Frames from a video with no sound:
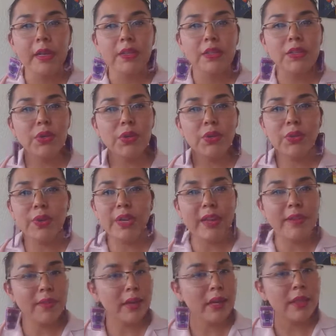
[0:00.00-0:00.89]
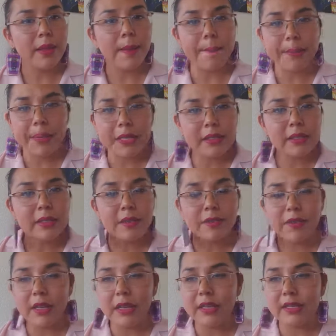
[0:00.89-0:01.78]
to, even in the midst
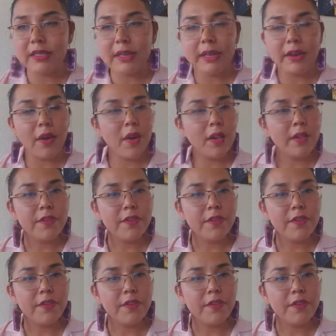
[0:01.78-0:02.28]
of this and all